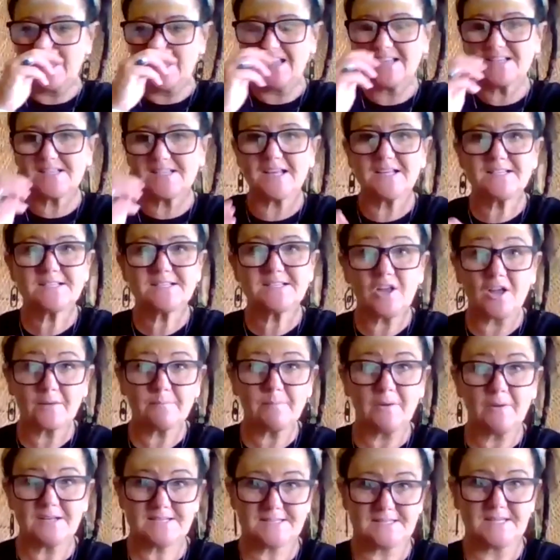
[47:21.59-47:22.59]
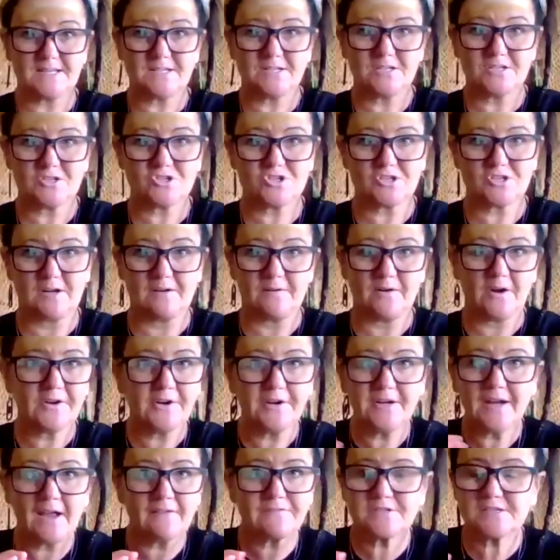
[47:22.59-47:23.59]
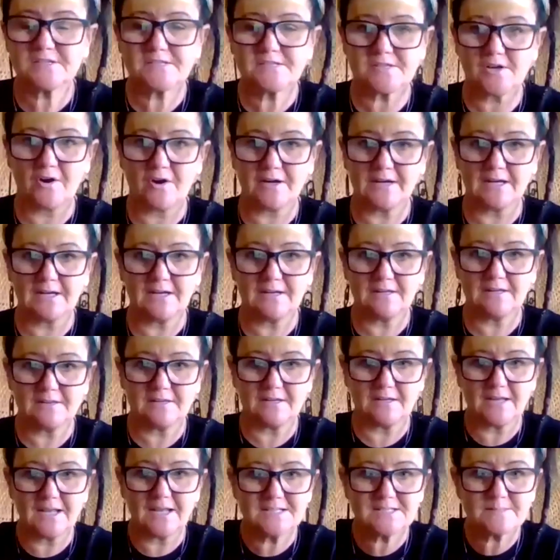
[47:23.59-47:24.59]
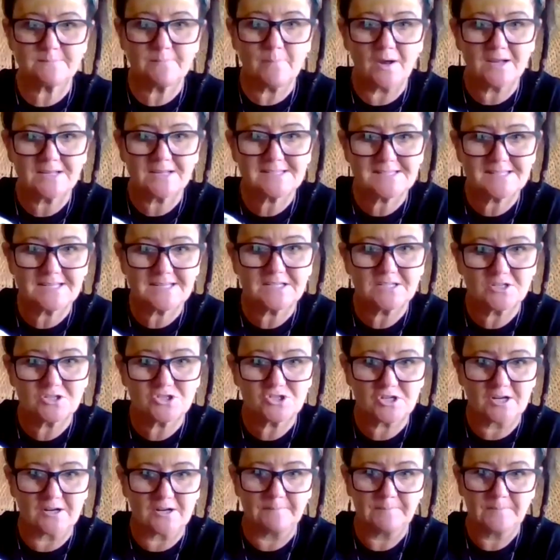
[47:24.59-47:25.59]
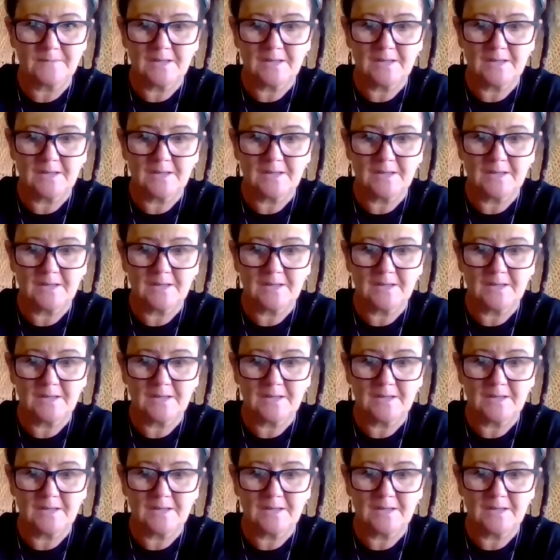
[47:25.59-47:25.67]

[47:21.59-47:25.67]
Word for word: it's like my signature i don't have to sign anything it's my signature